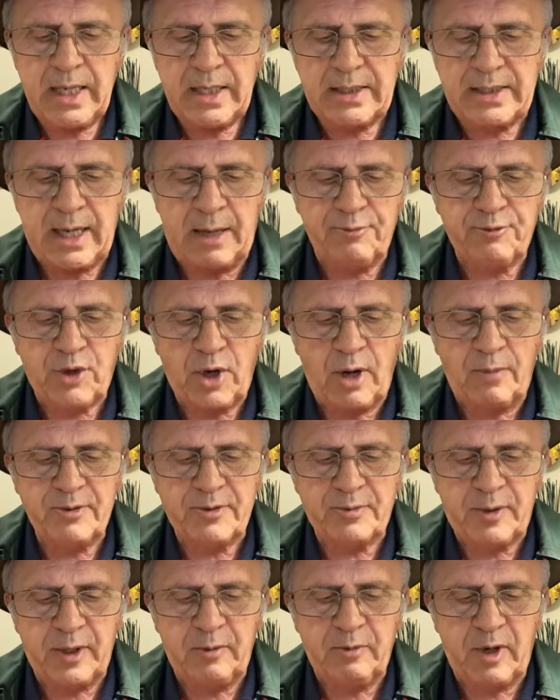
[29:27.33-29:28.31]

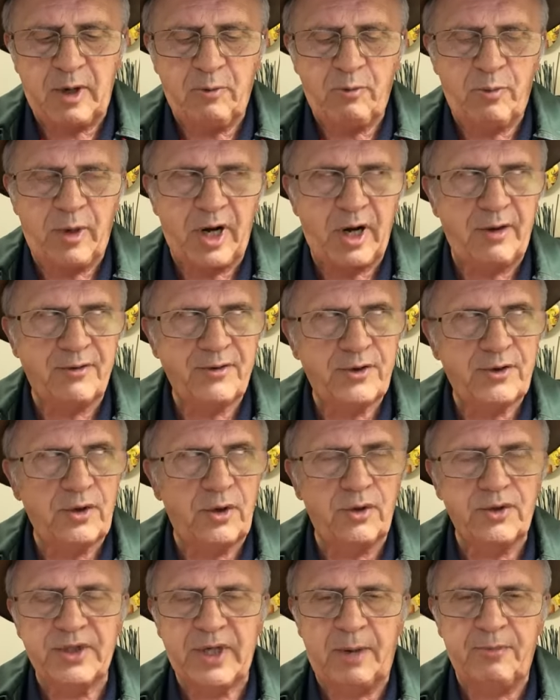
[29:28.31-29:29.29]
Sometimes people, uh, but I
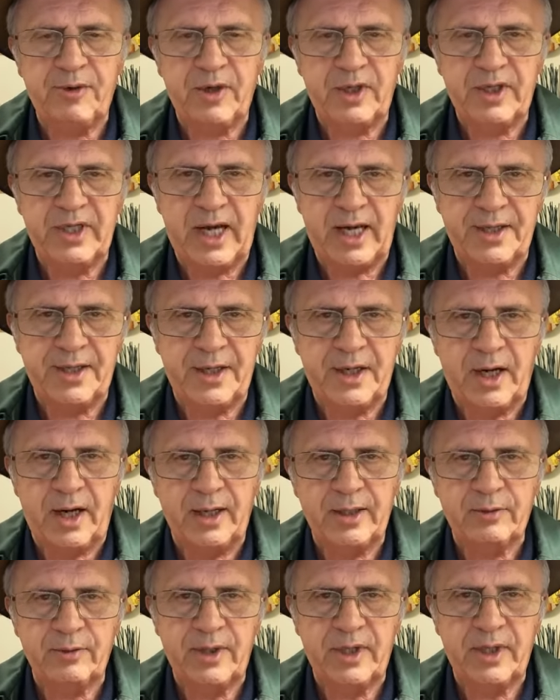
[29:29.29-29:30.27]
saw something the other
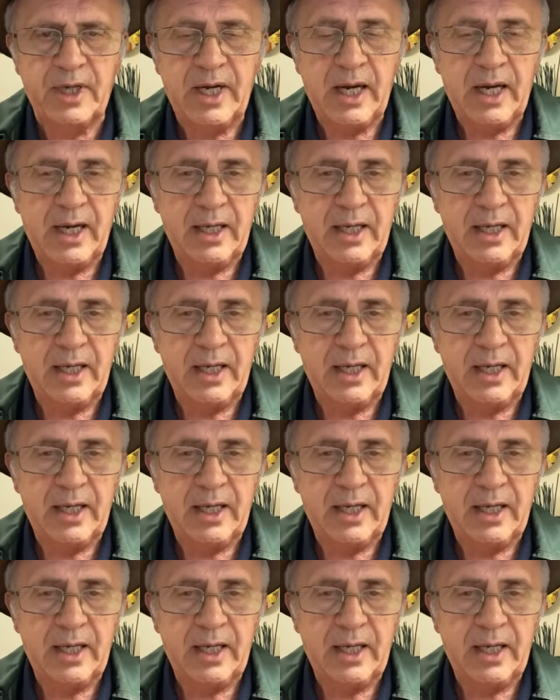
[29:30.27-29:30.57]
night where